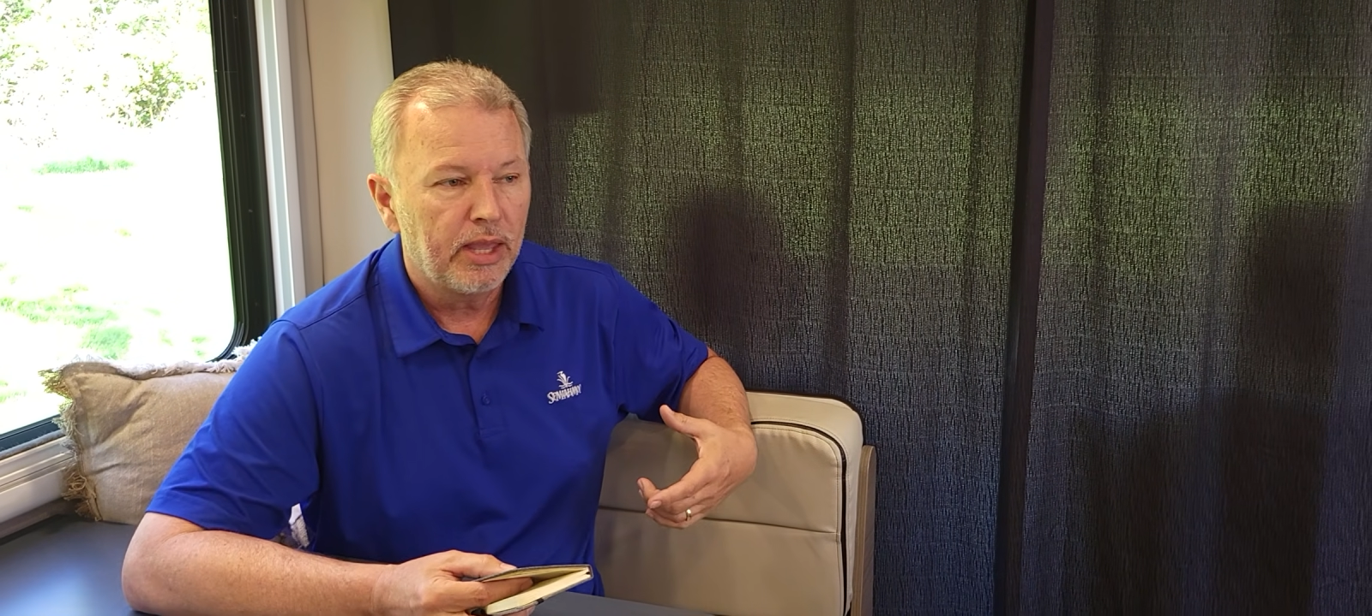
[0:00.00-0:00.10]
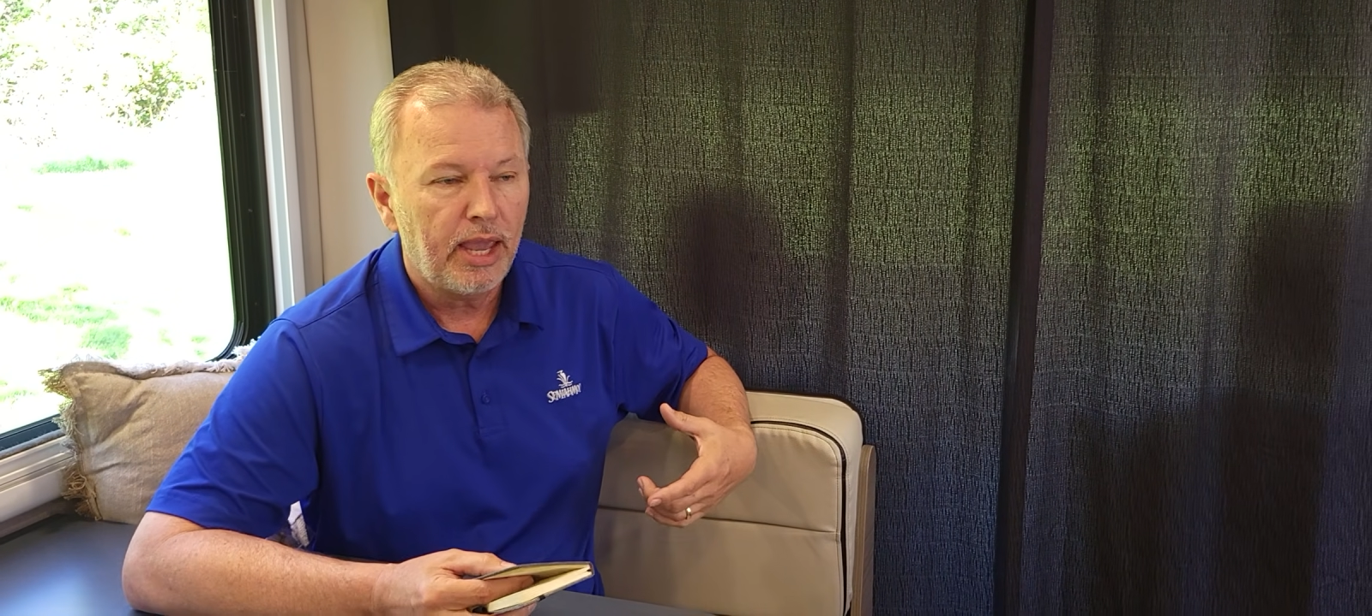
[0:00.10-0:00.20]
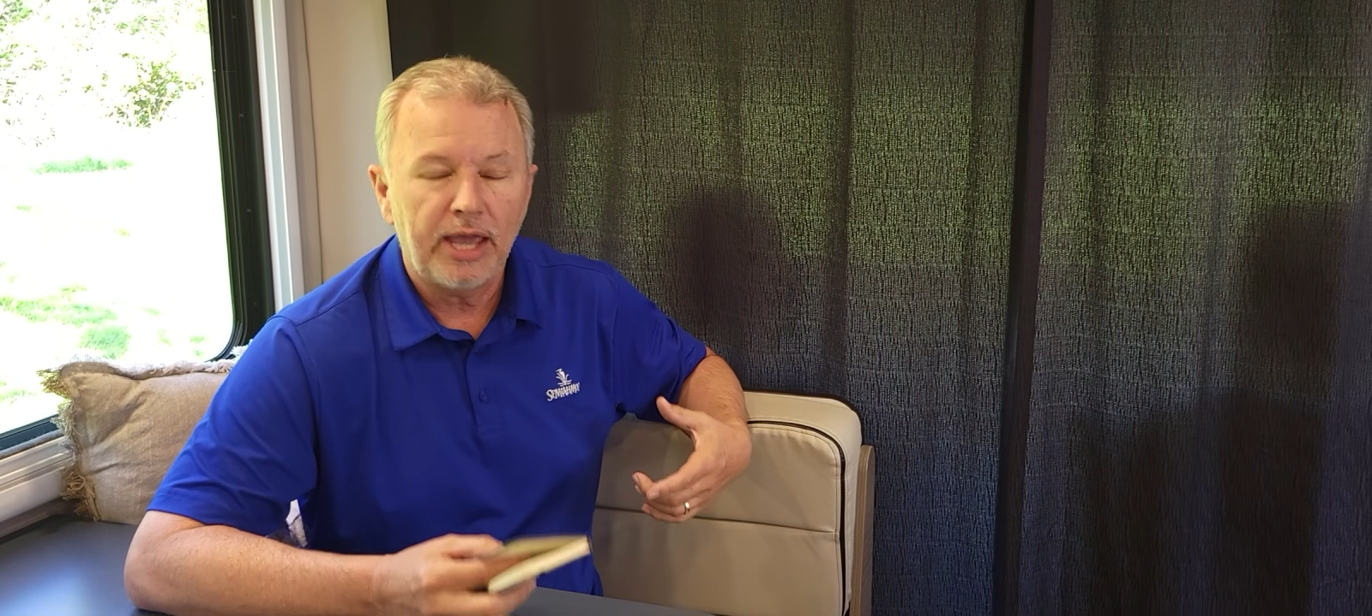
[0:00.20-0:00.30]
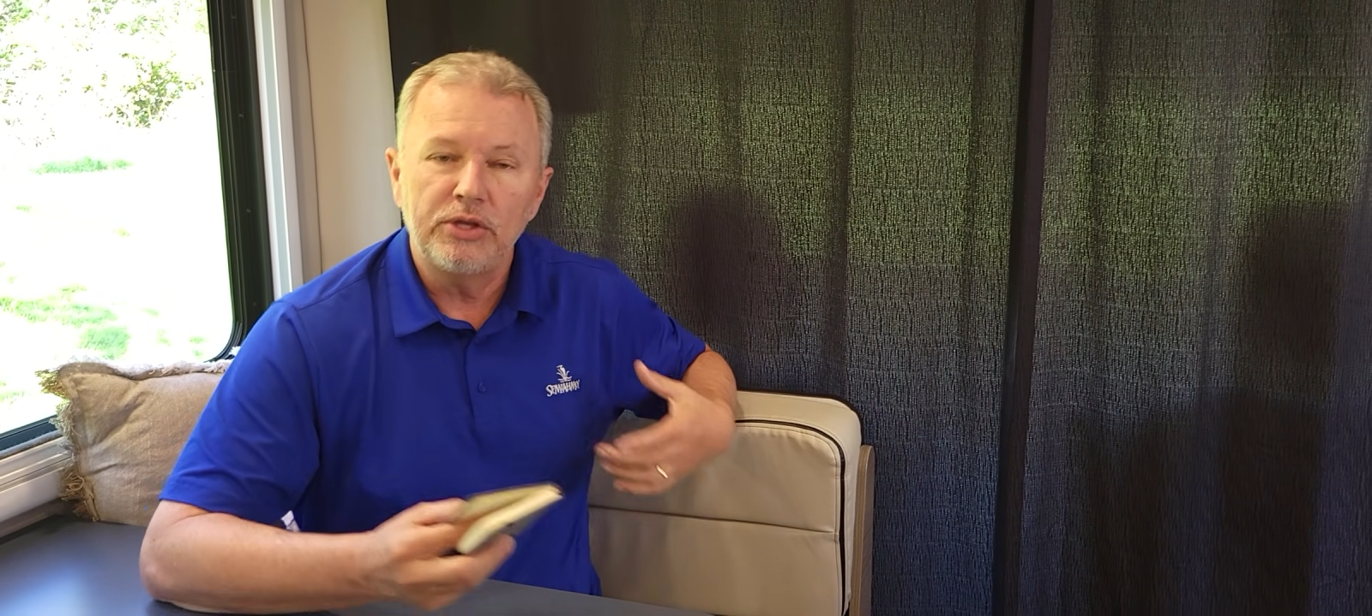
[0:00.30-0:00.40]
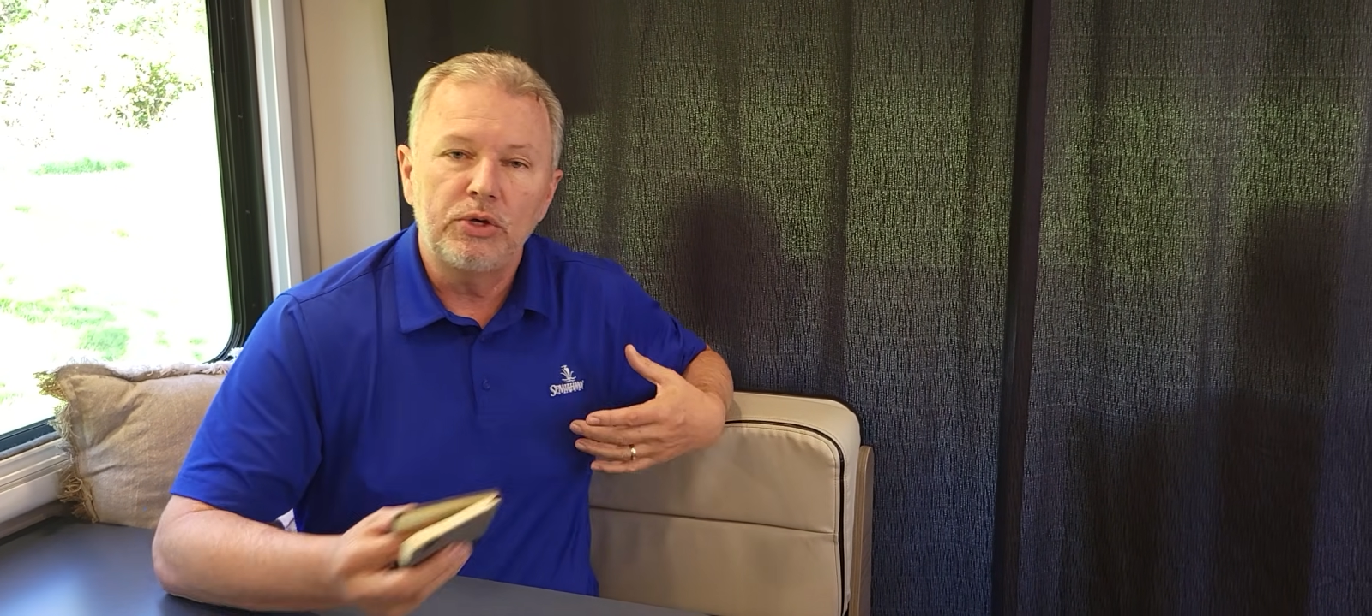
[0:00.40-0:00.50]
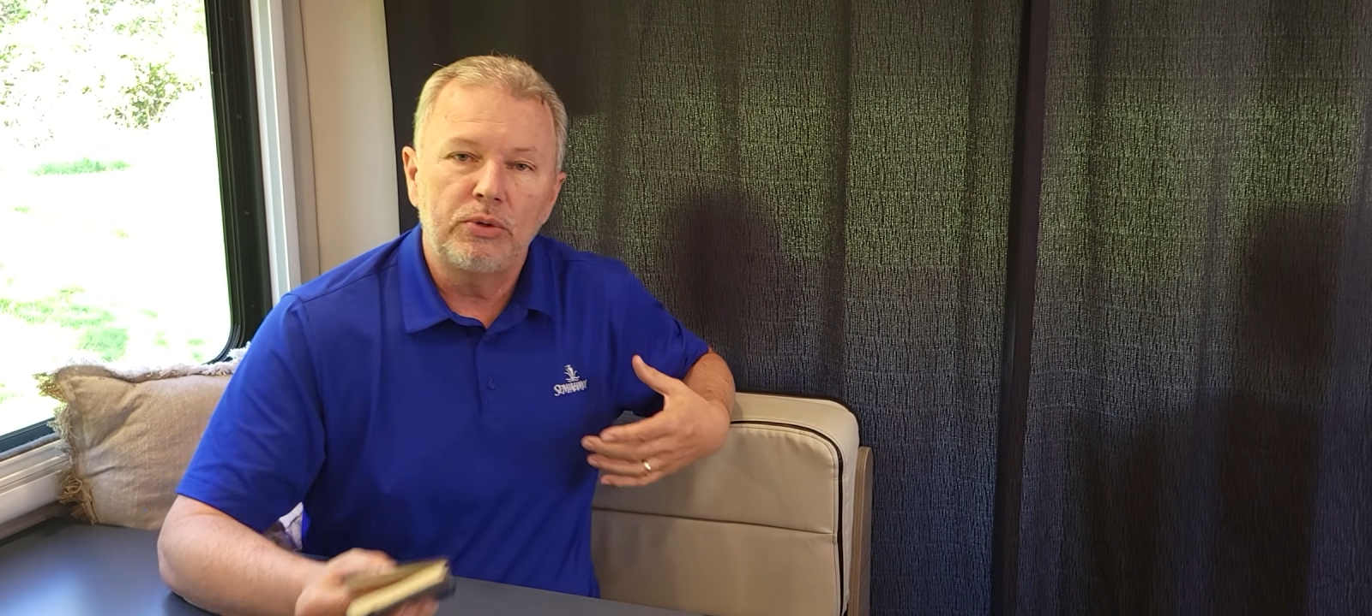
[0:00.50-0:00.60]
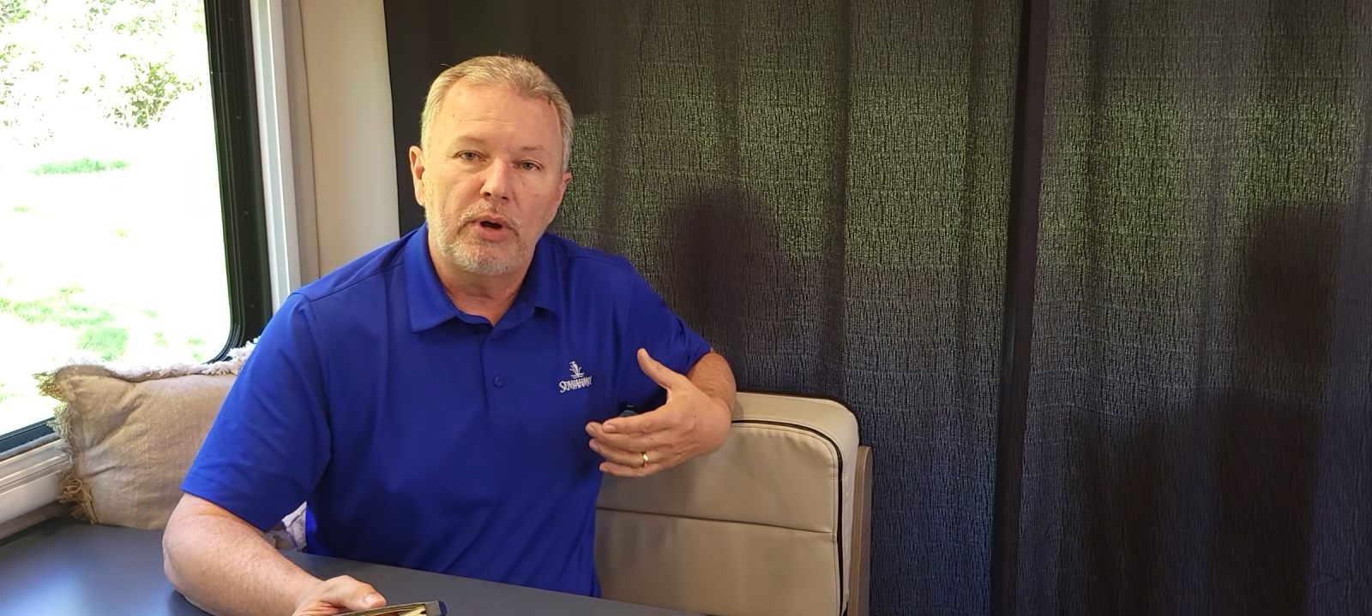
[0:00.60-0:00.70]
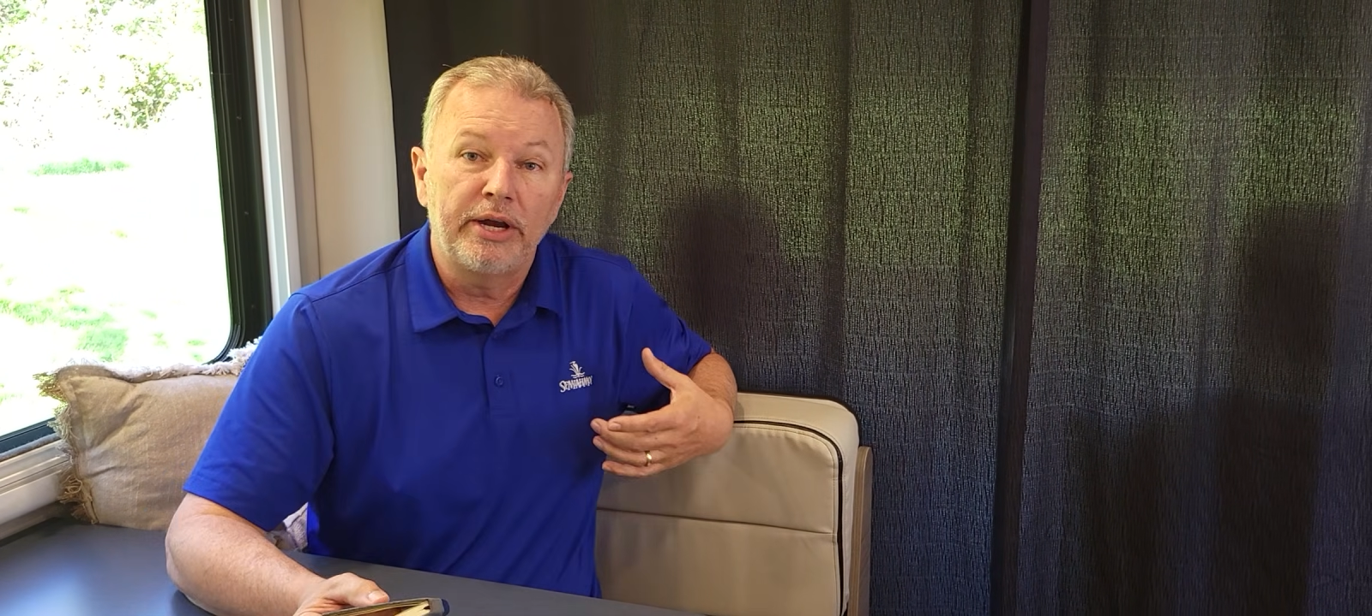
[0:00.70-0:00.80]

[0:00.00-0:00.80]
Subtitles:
and you